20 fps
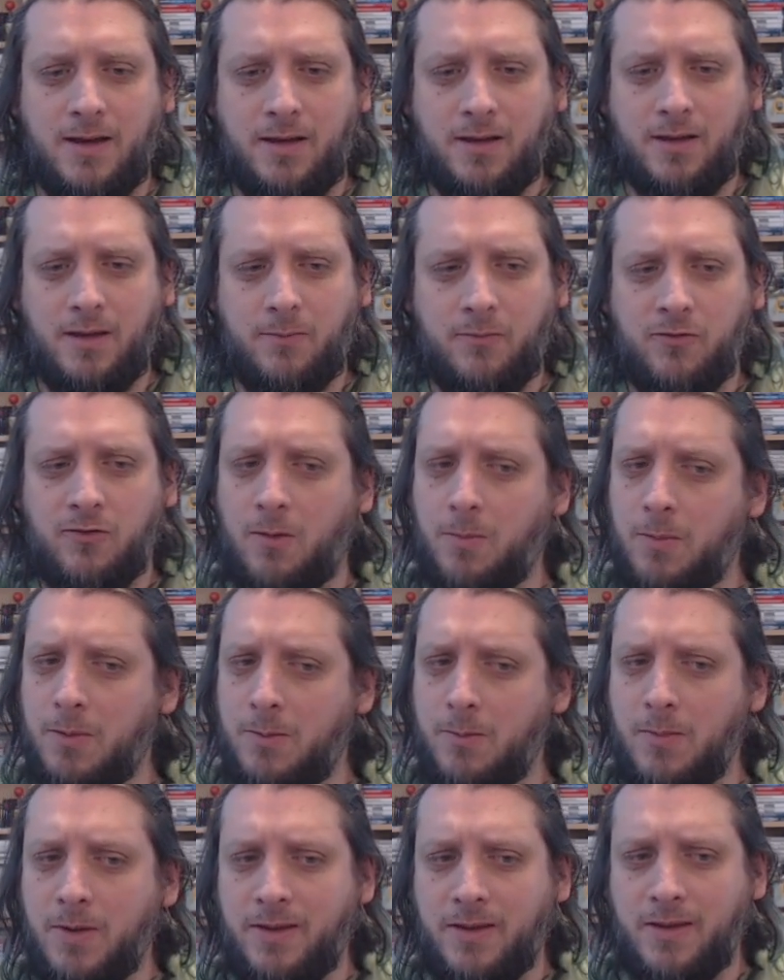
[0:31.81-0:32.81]
And the
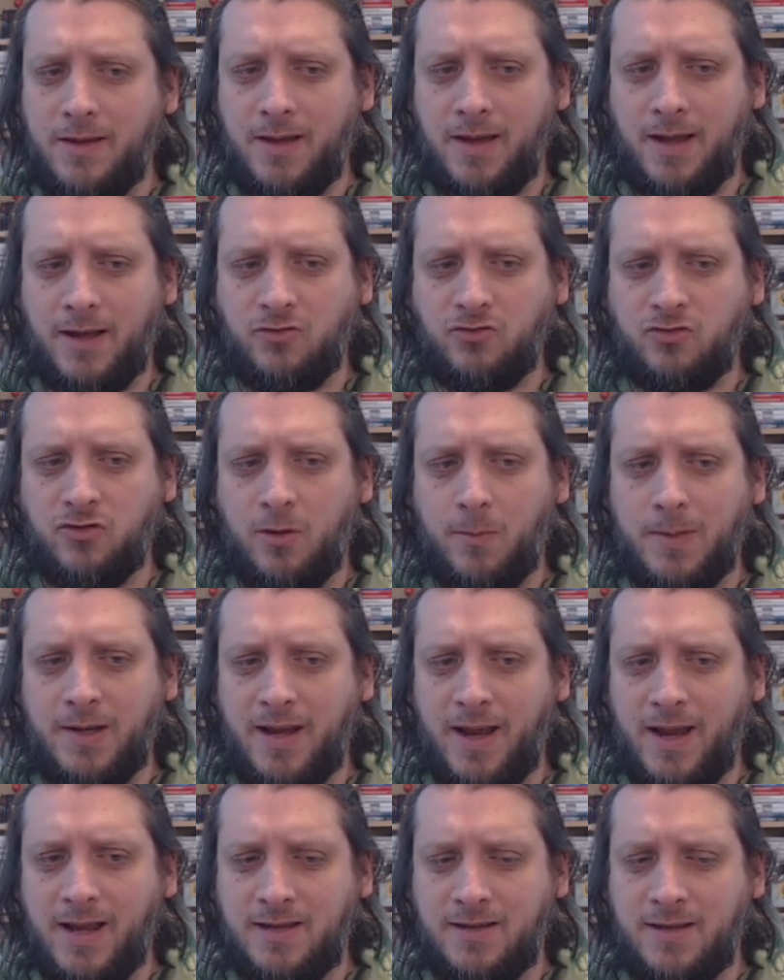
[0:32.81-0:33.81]
problem with
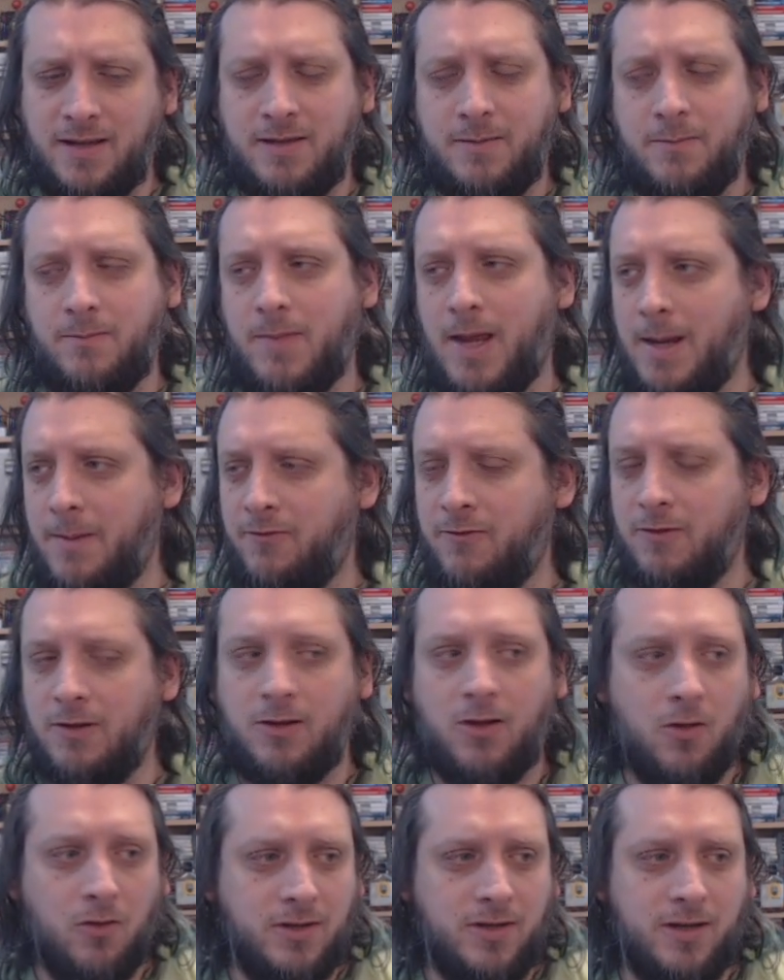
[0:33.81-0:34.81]
Andromeda SS in main for a
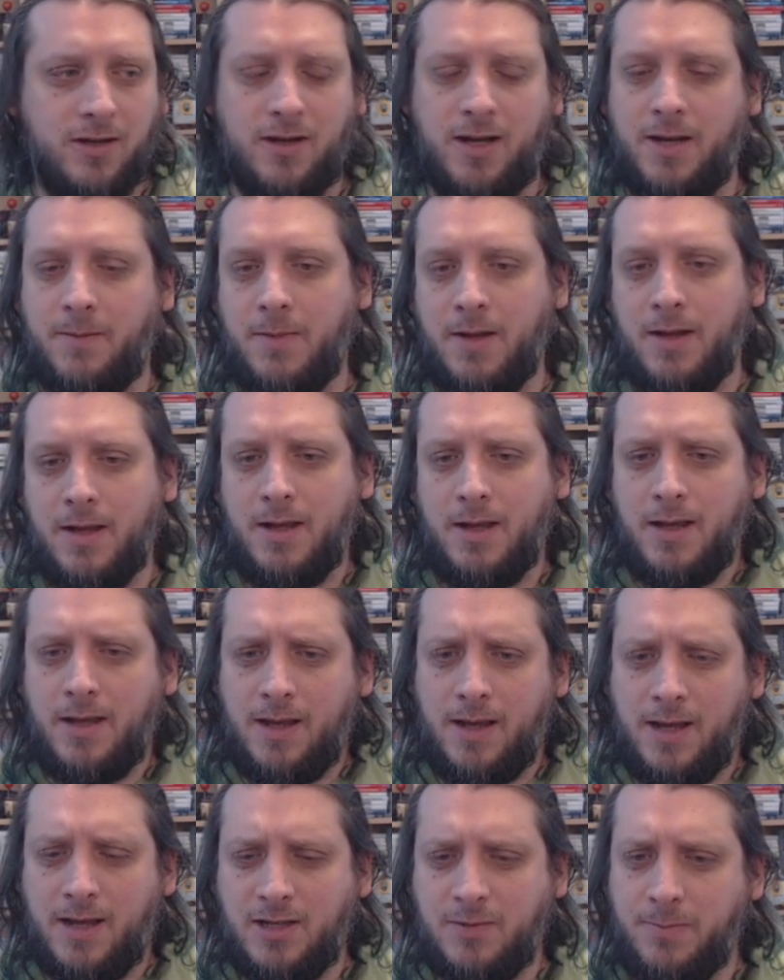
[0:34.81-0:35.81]
long time
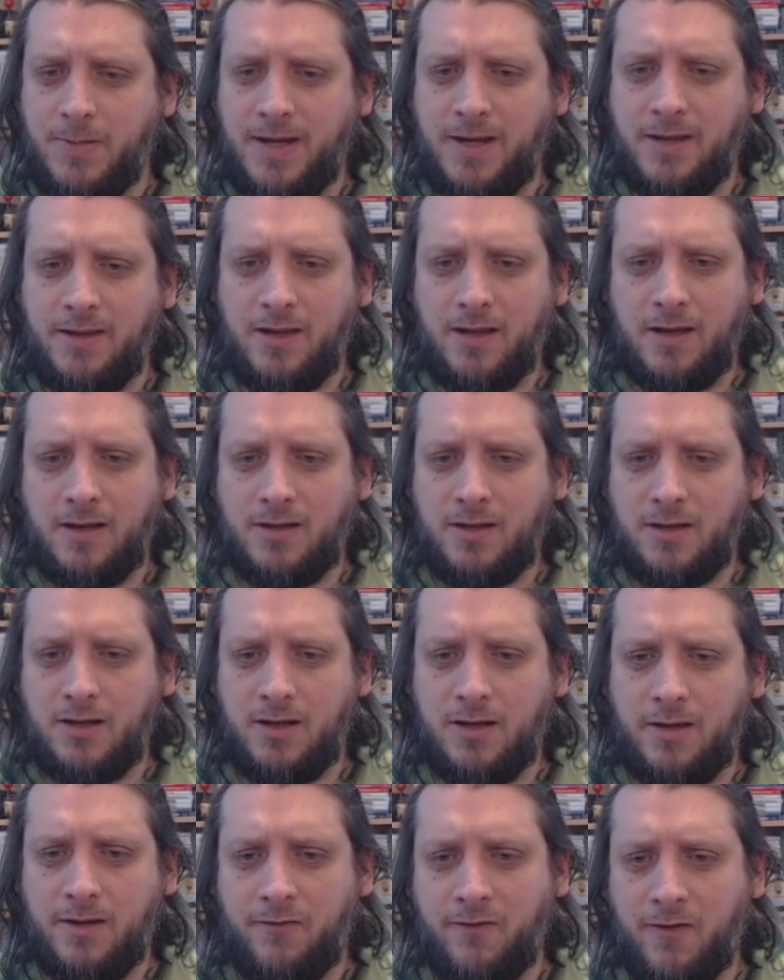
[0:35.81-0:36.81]
has been that
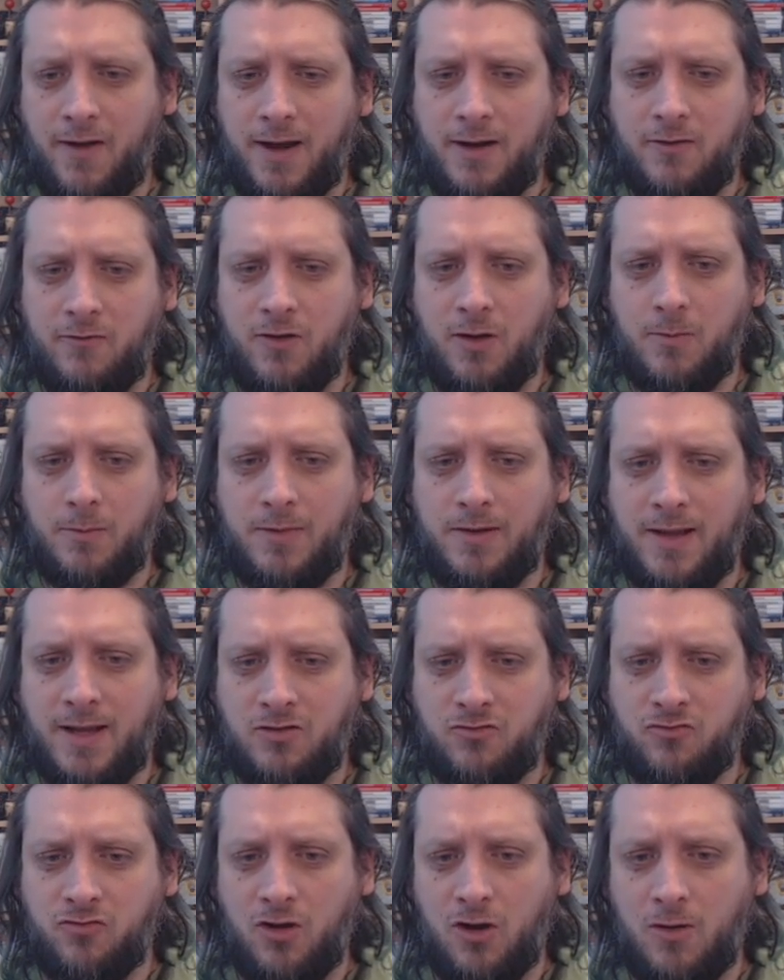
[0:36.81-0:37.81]
the final ROM, the
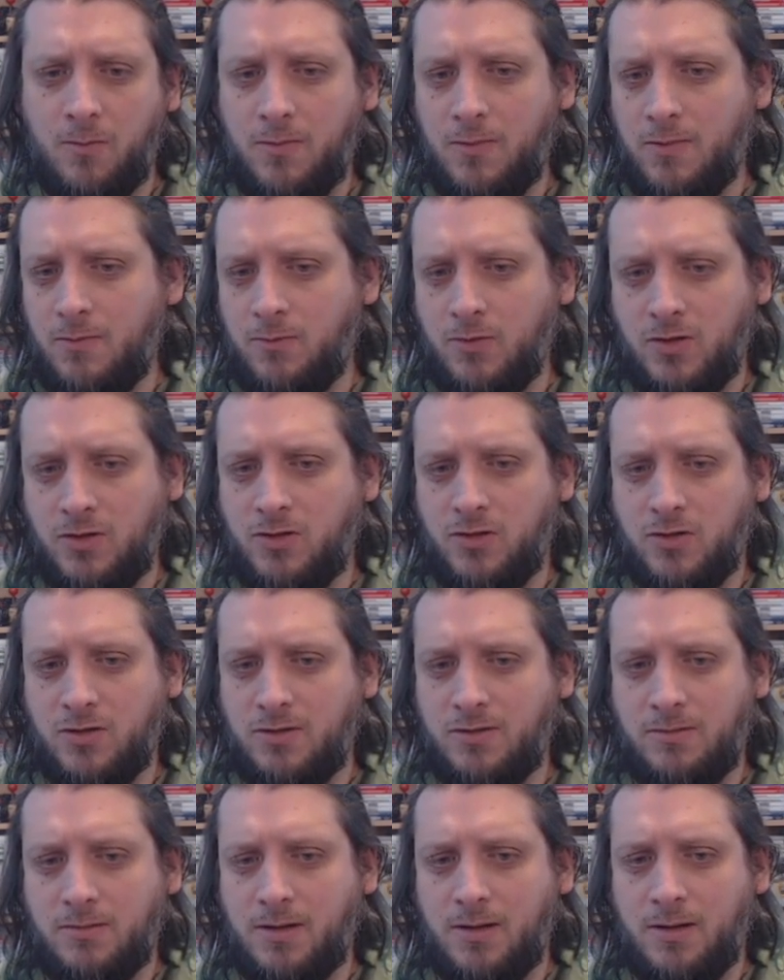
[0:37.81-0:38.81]
last ROM, was
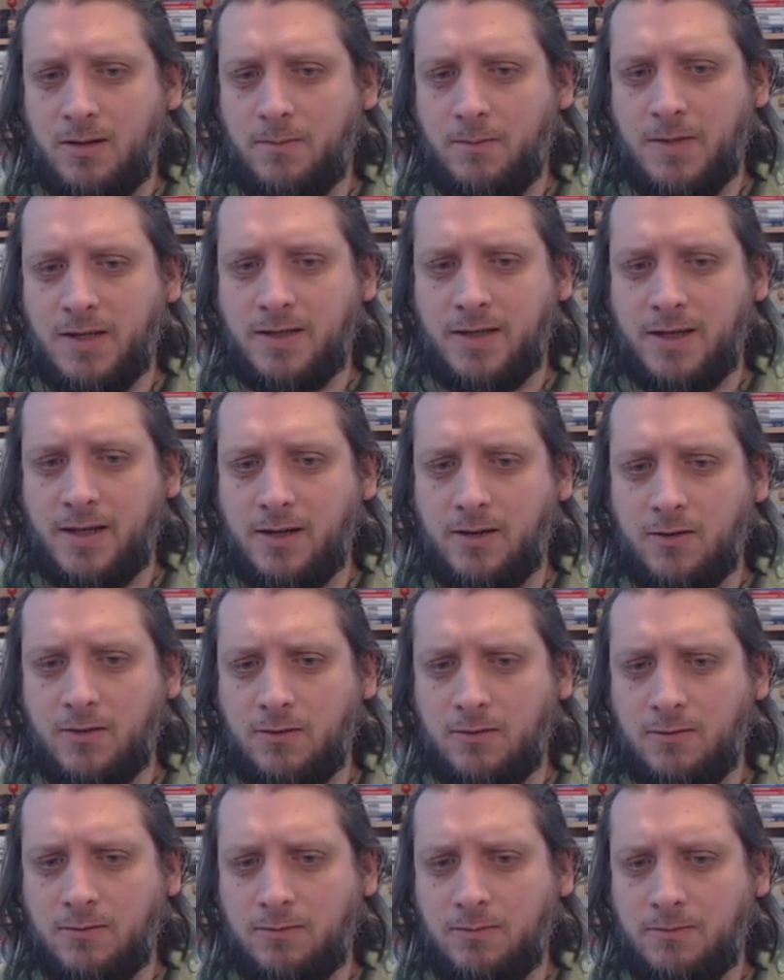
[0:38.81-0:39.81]
just missing,
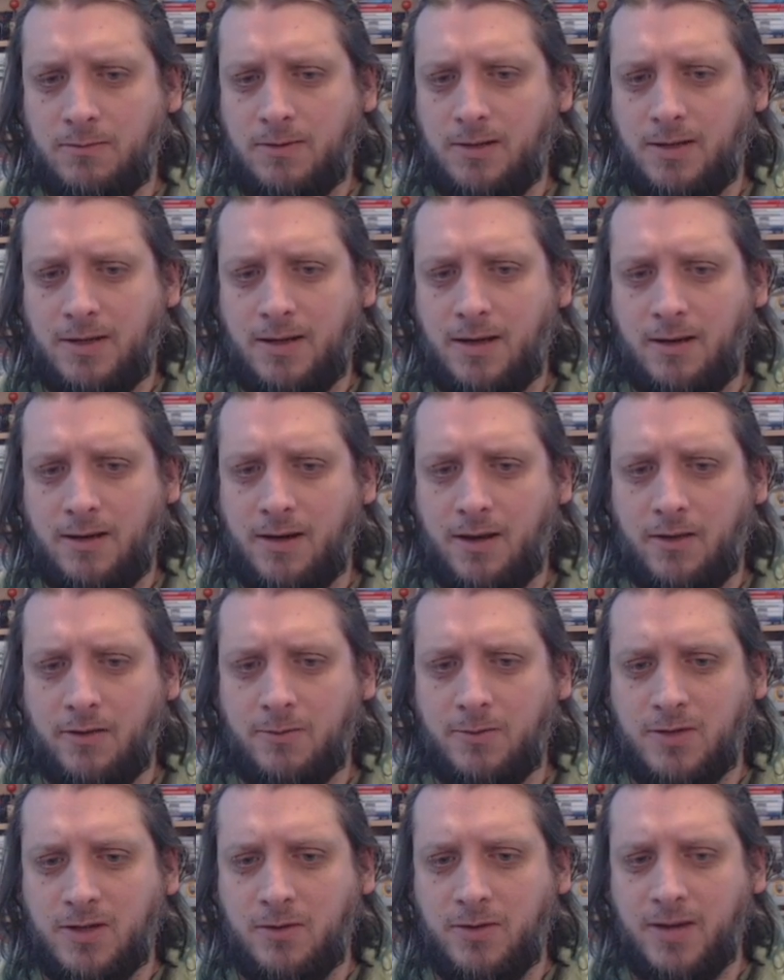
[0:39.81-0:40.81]
or there
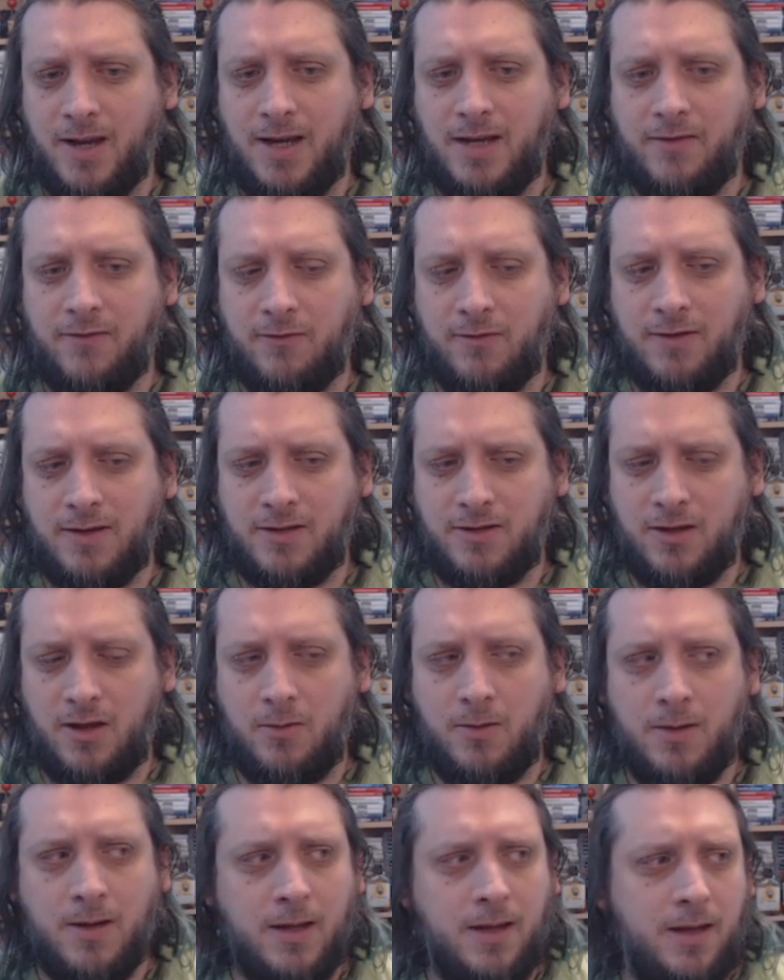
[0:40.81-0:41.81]
was no data for it.
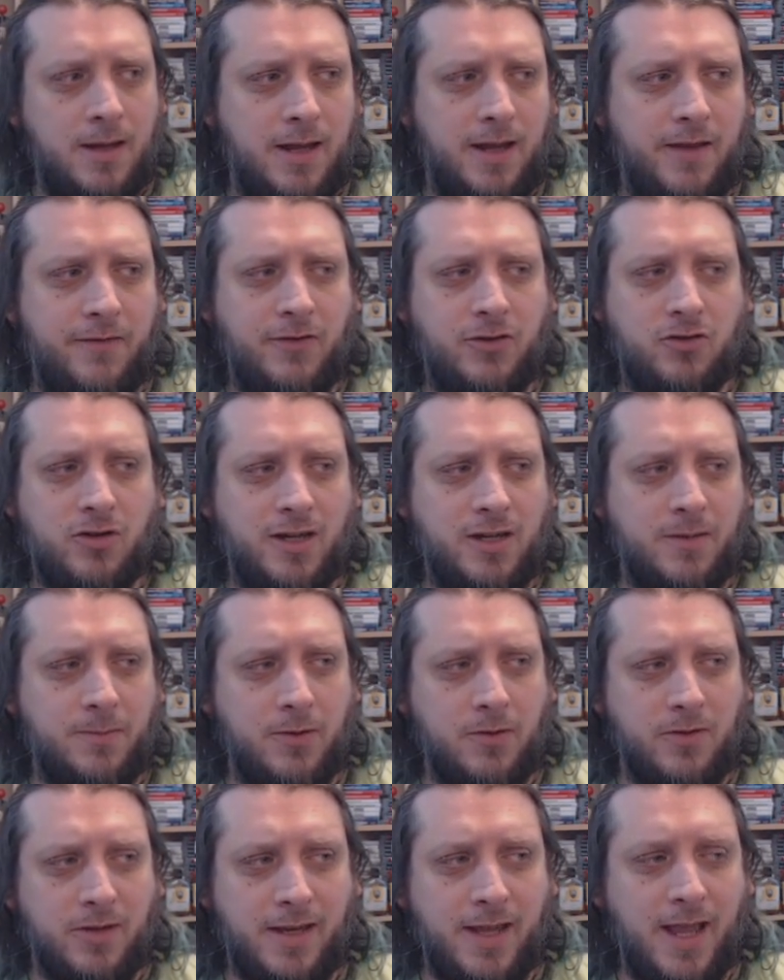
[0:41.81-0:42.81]
So if you tried to
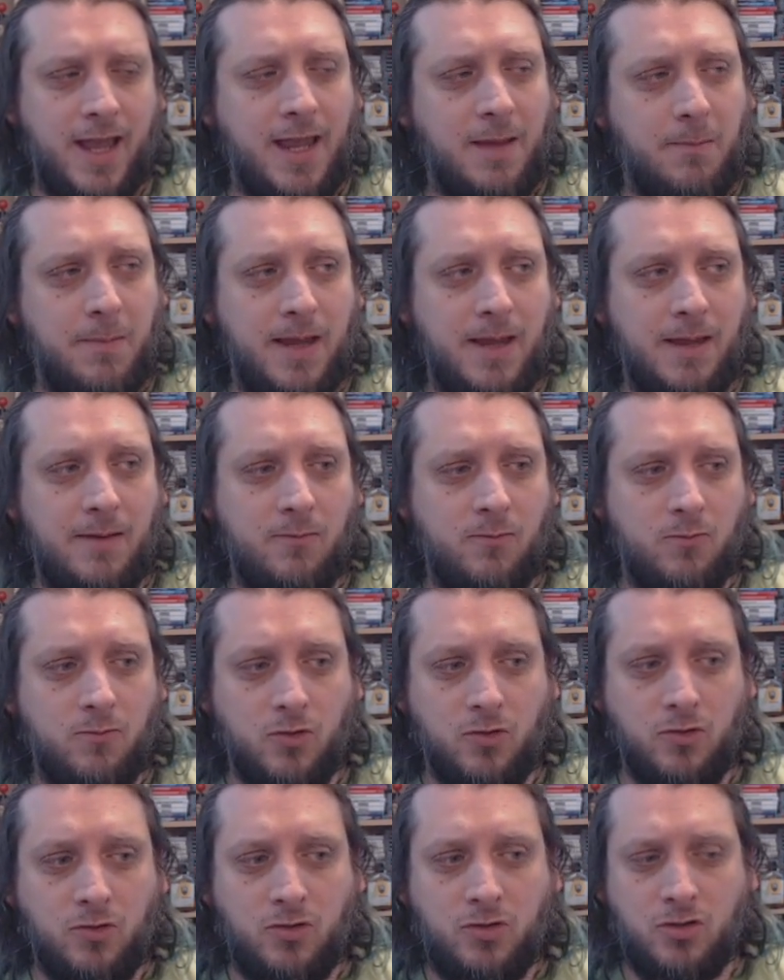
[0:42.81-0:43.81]
boot the game, it
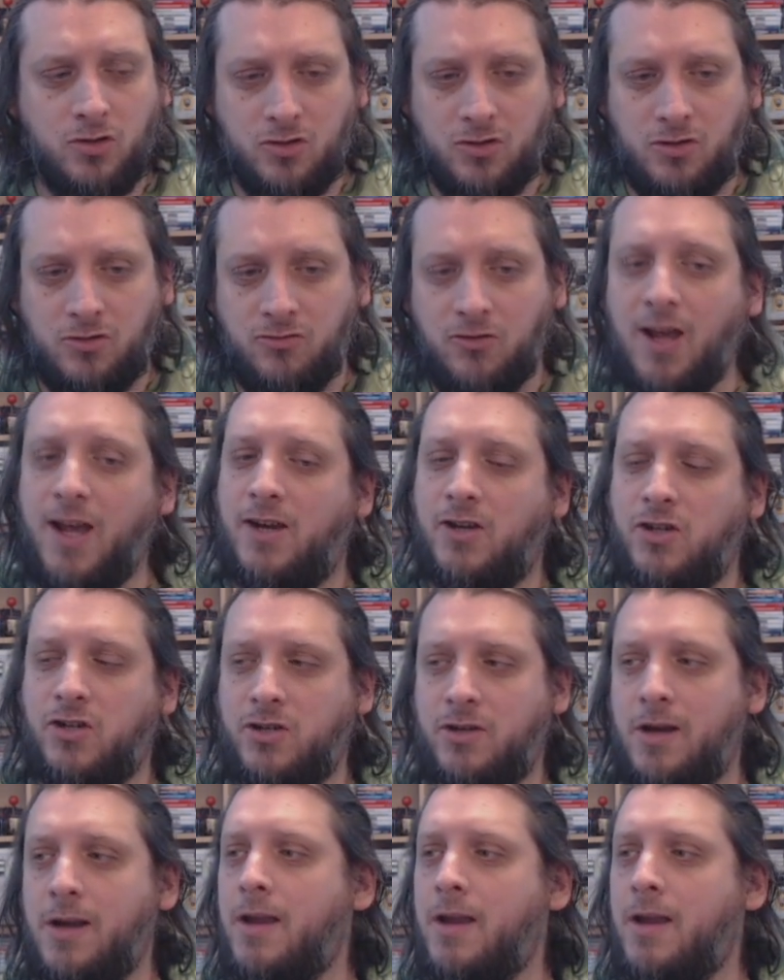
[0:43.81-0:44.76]
would just crash.